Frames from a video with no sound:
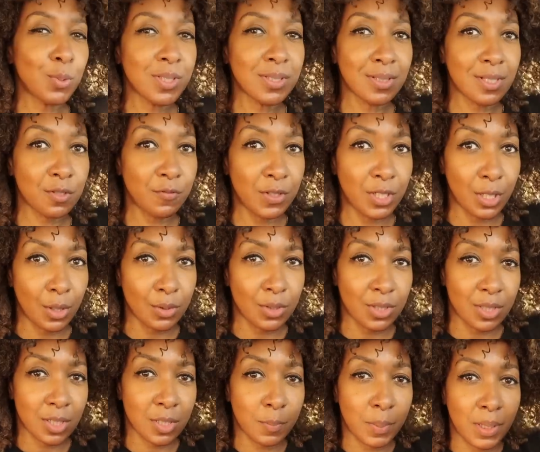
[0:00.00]
I wanted this video to
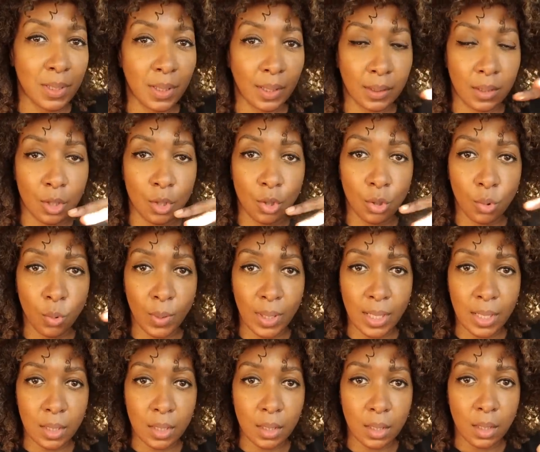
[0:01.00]
just be like a
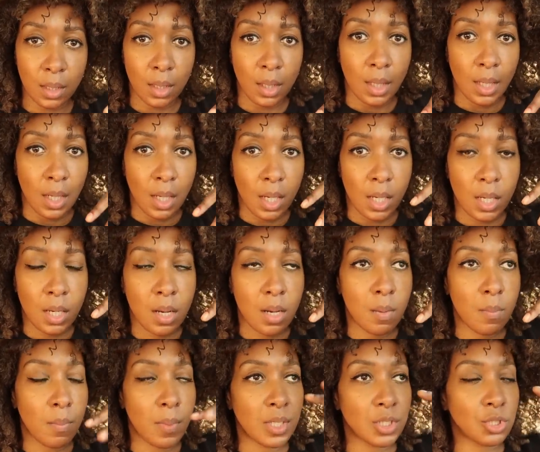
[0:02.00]
quick
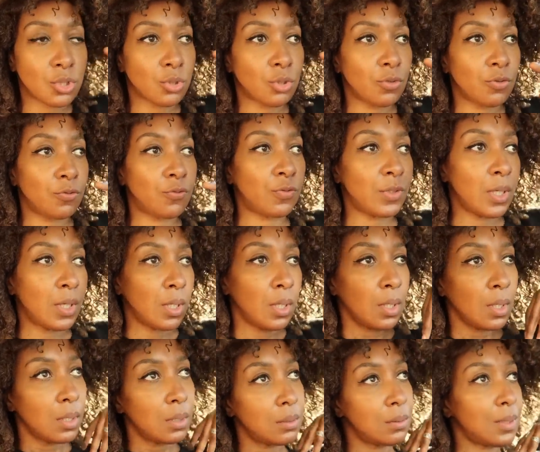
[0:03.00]
sort of,
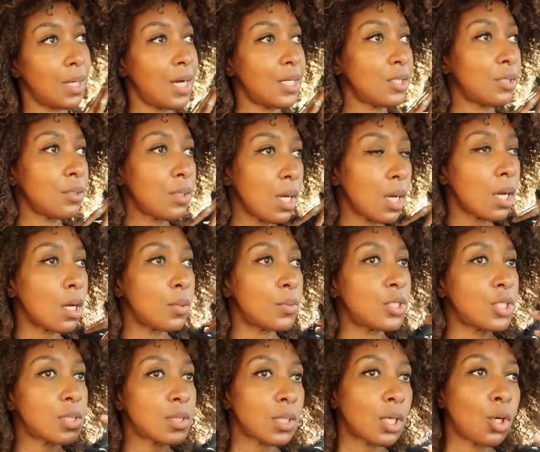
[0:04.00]
I don't know,
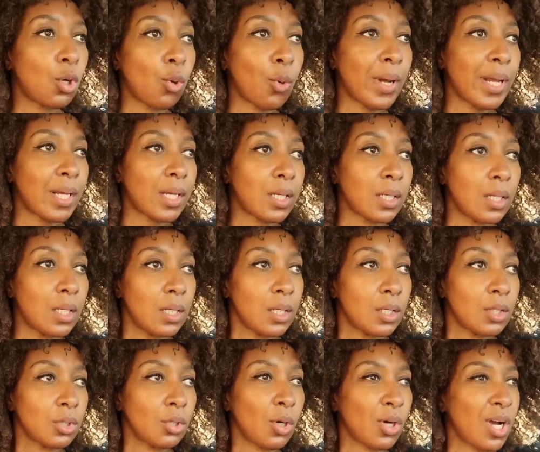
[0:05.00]
just a quick,
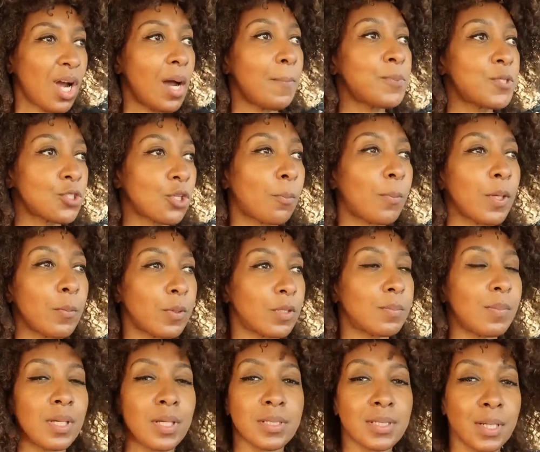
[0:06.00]
not come shopping with
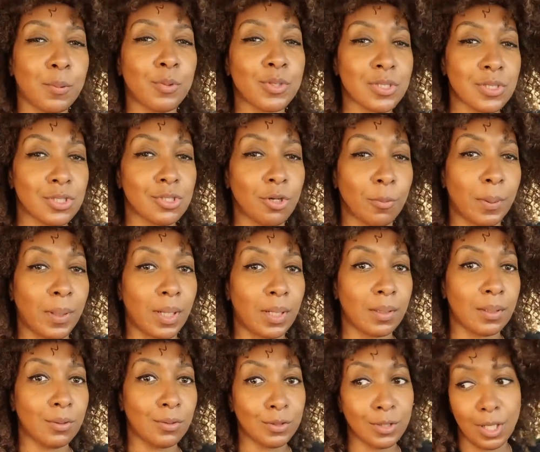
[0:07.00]
me, because I wasn't
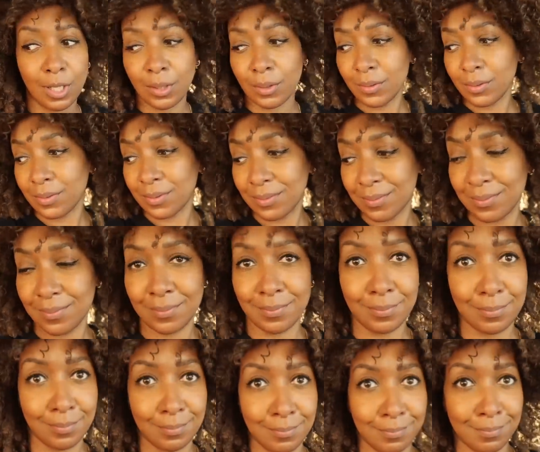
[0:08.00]
shopping, although
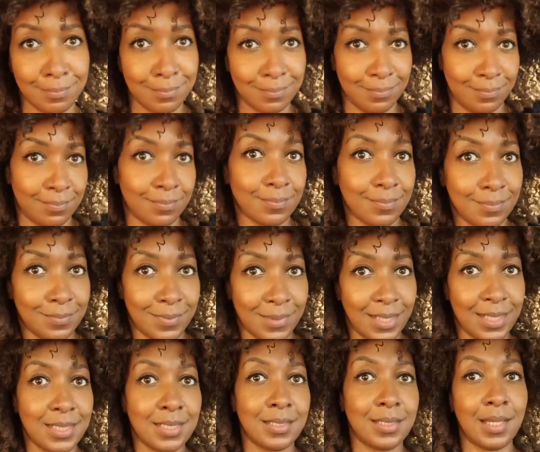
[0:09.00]

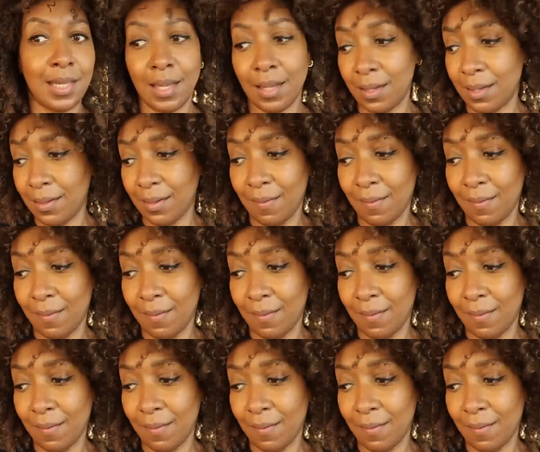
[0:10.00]
I did get,